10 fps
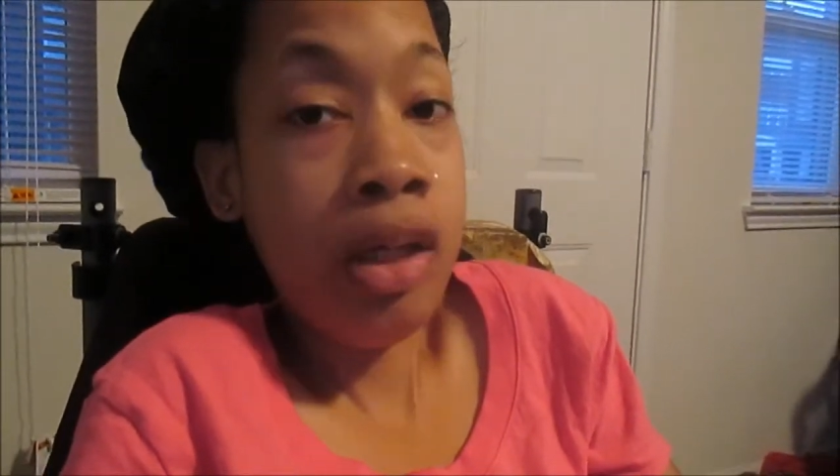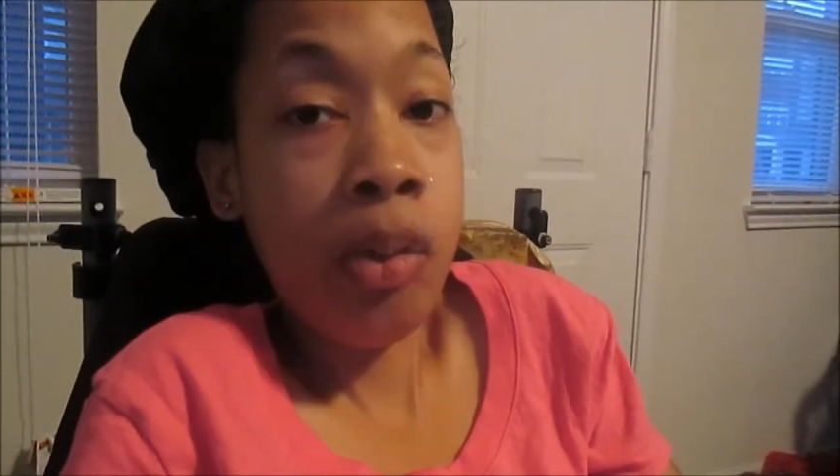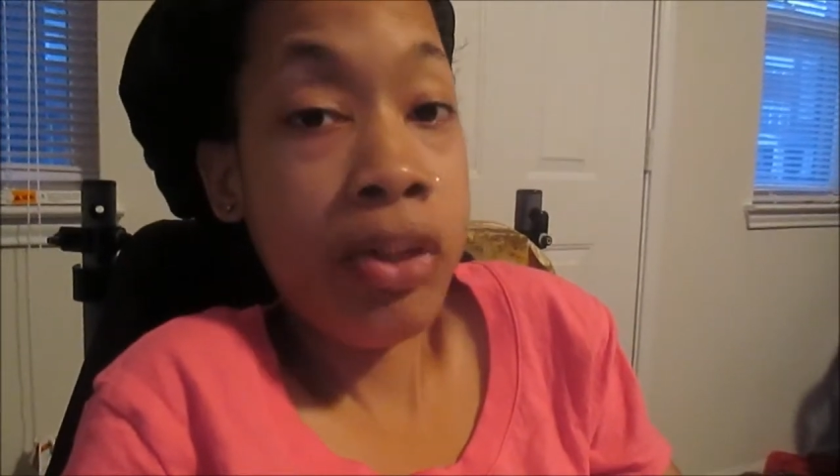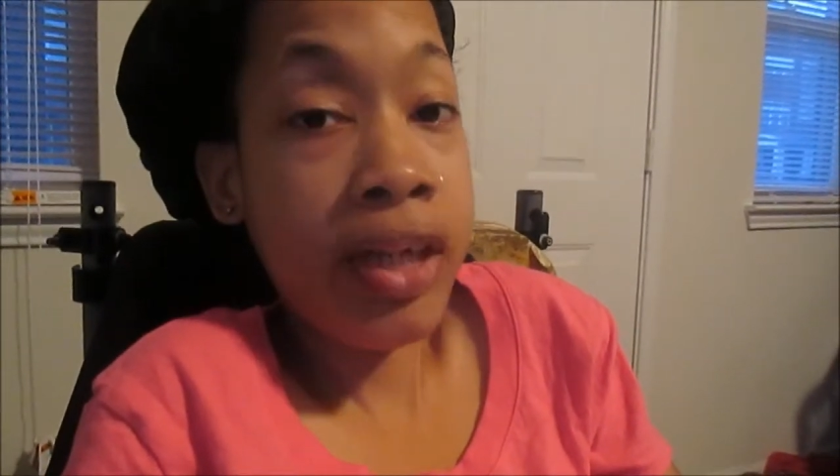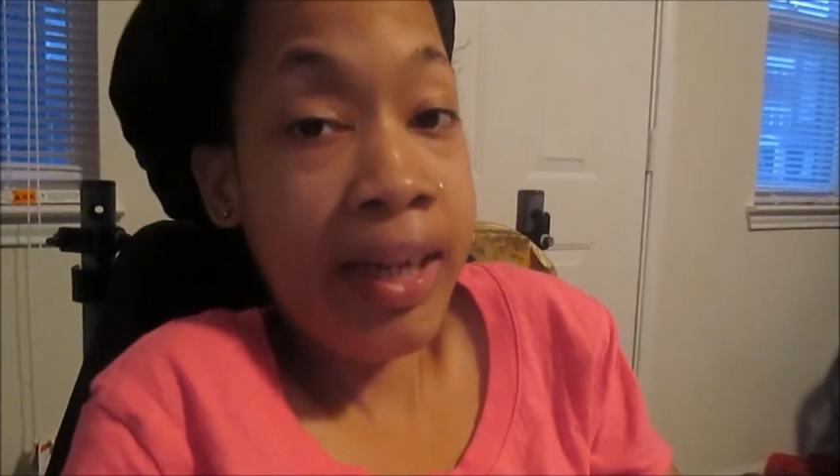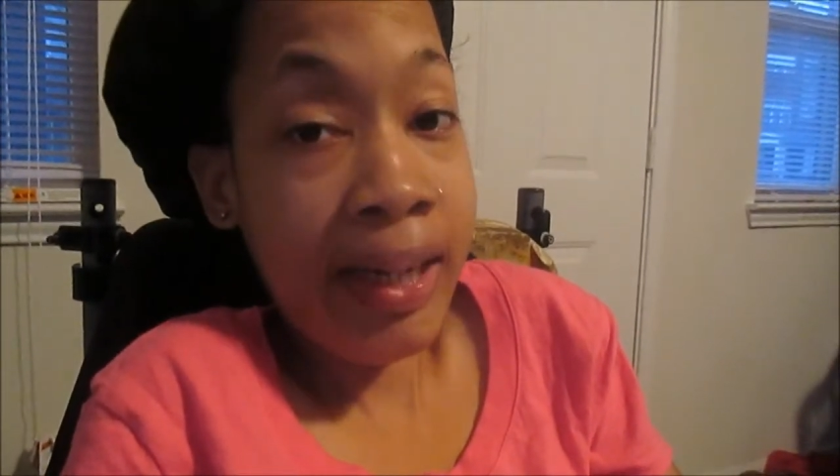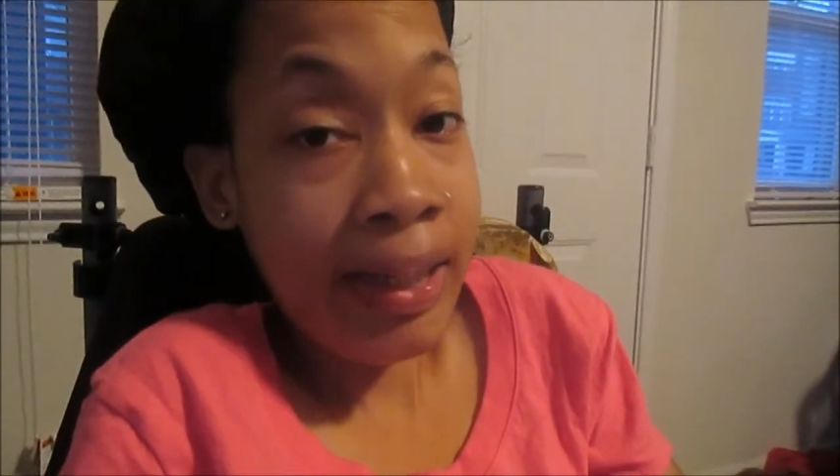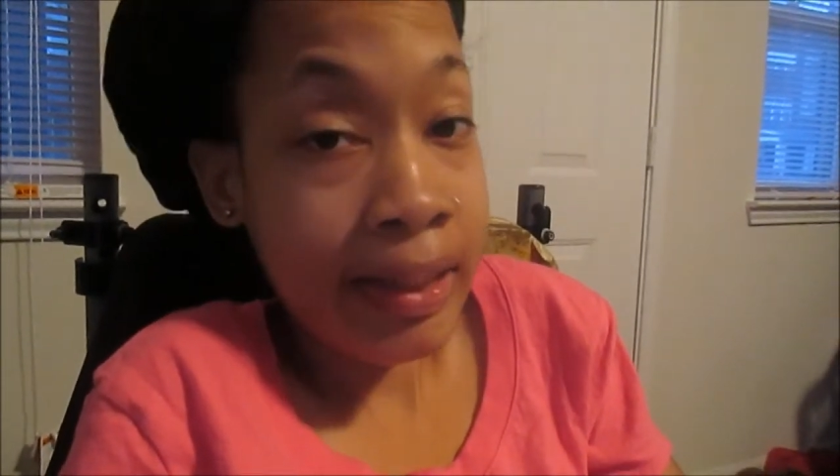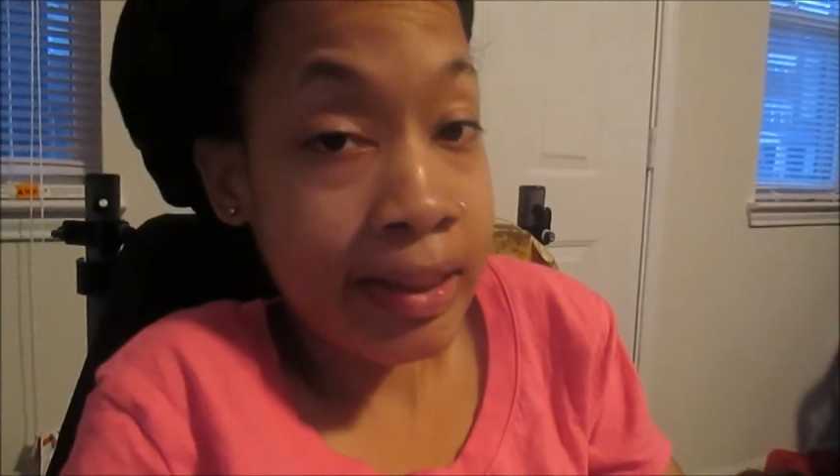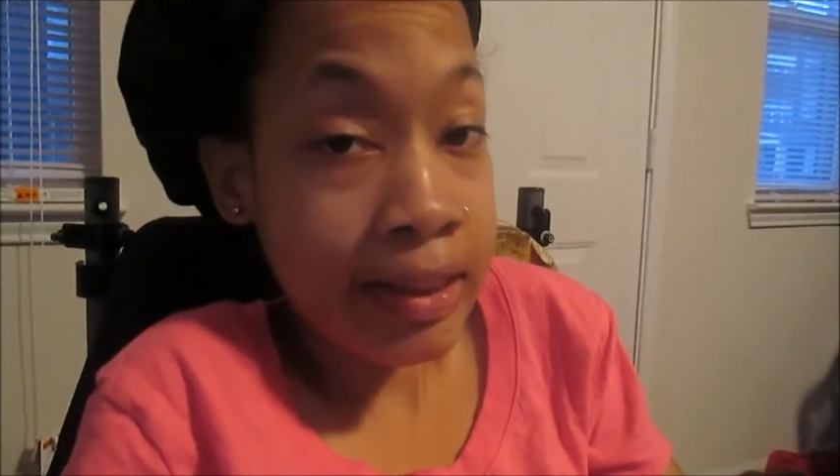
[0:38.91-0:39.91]
We
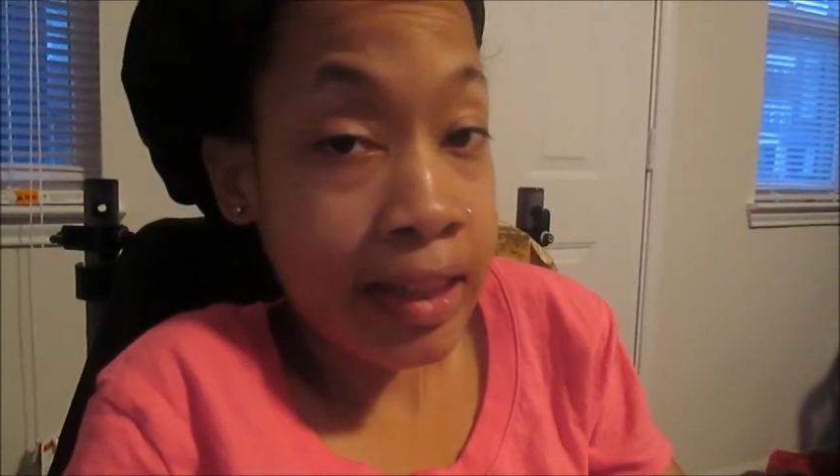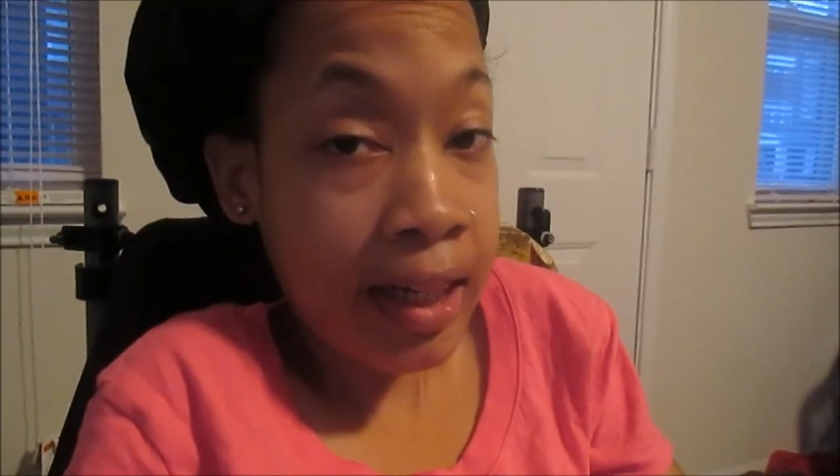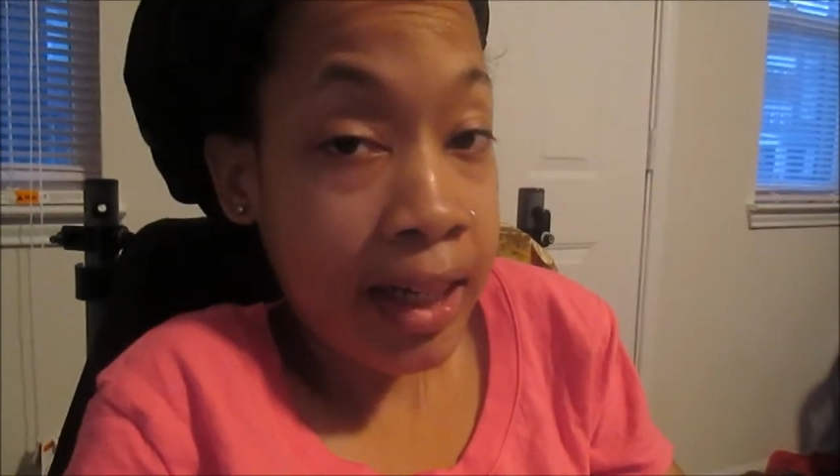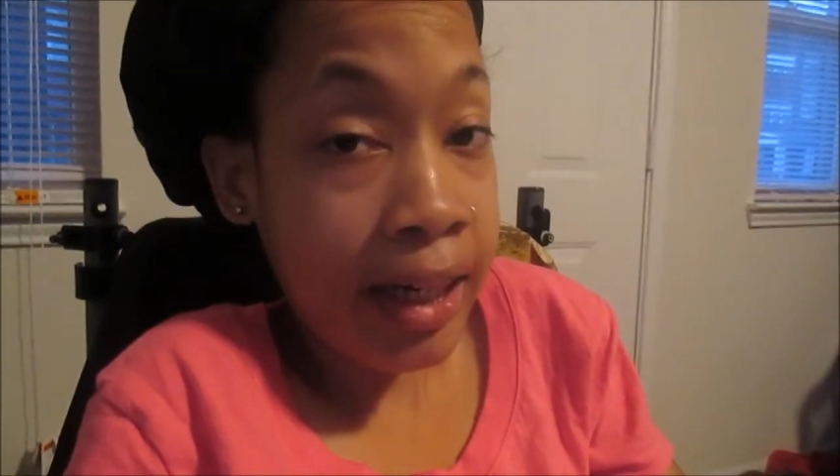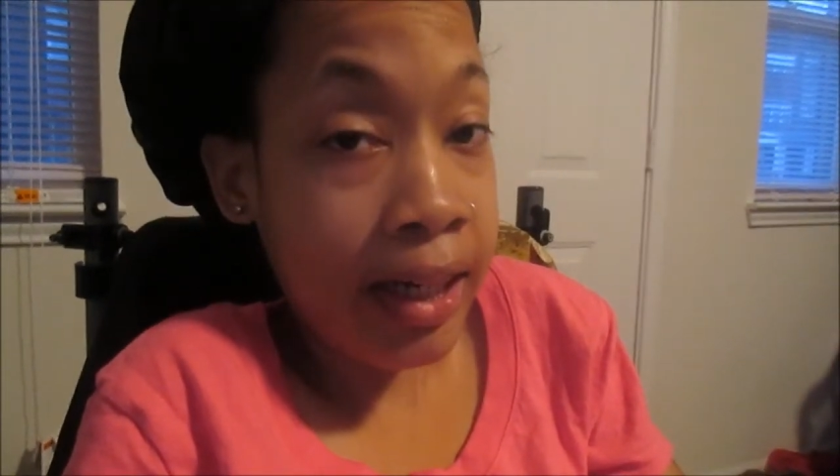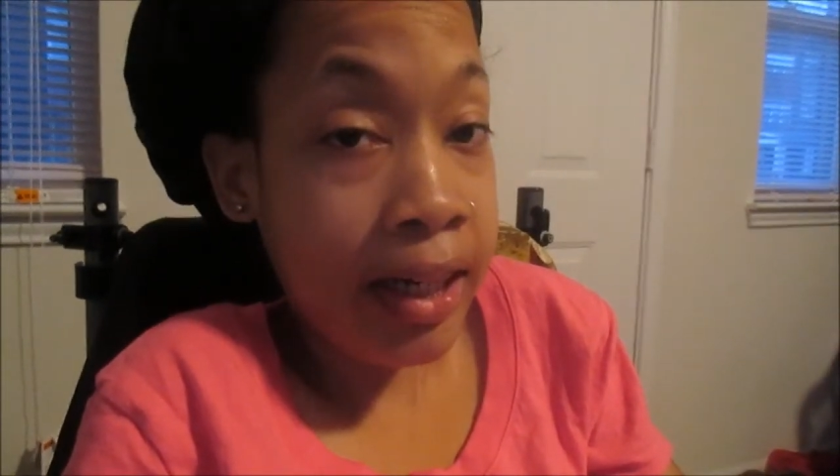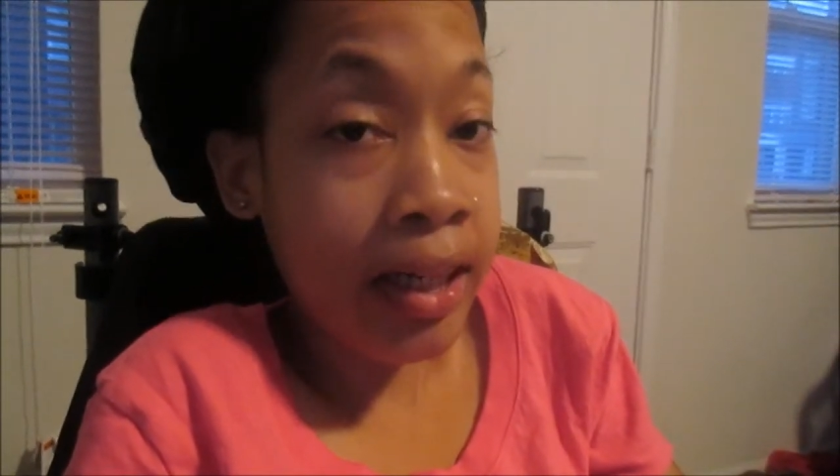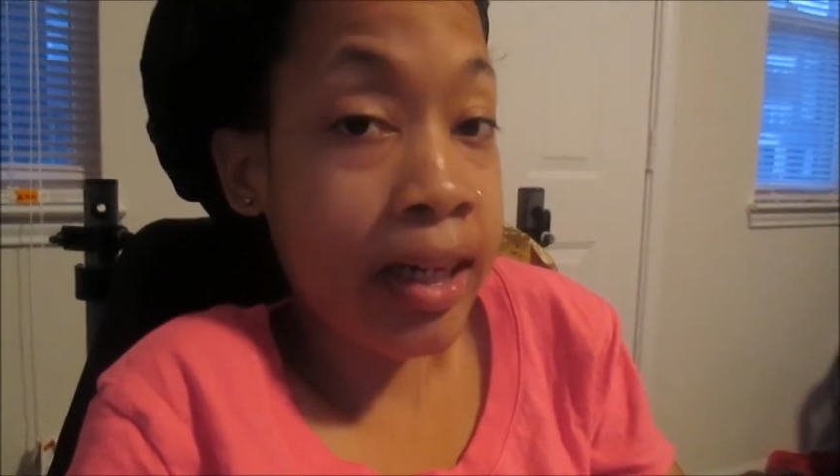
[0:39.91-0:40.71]
ate, and